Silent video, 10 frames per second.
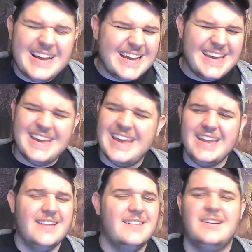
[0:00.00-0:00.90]

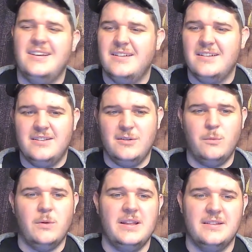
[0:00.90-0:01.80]
hate the
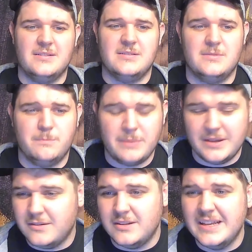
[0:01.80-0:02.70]
way this
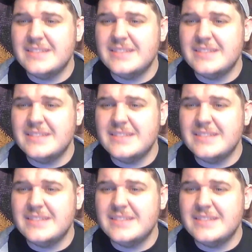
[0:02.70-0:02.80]
spell is.